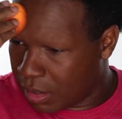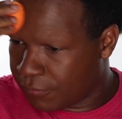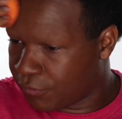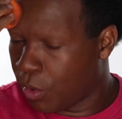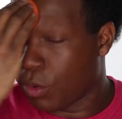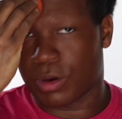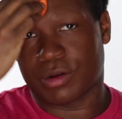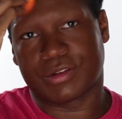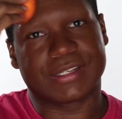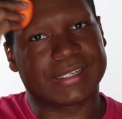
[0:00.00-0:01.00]
of
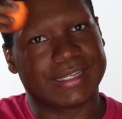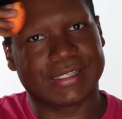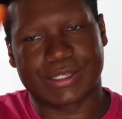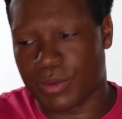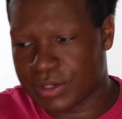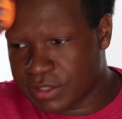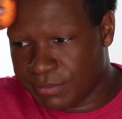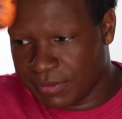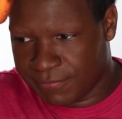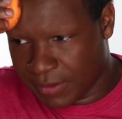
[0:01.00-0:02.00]
course, it's going to
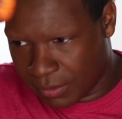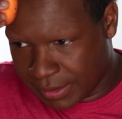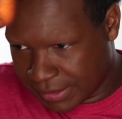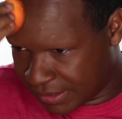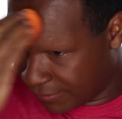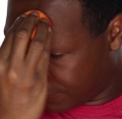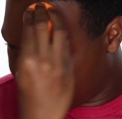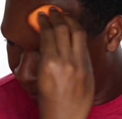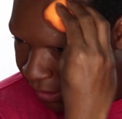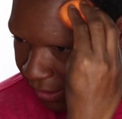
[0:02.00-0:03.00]
be very
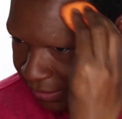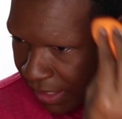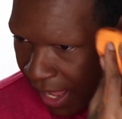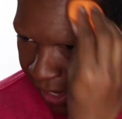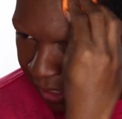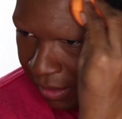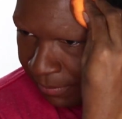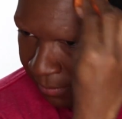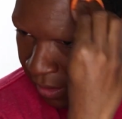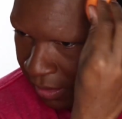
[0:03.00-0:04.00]
different because I
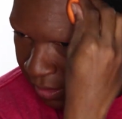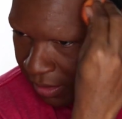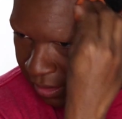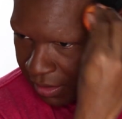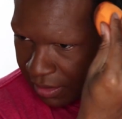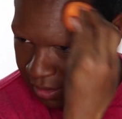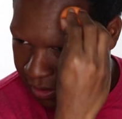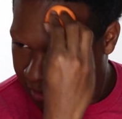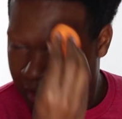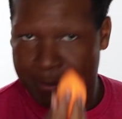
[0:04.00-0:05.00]
am
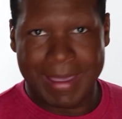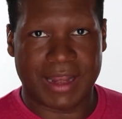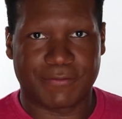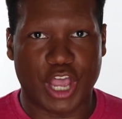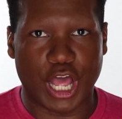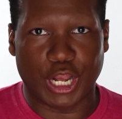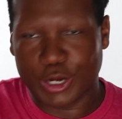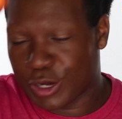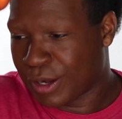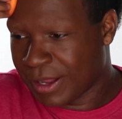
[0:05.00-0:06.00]
a man of
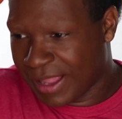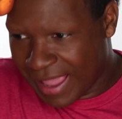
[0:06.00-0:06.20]
color.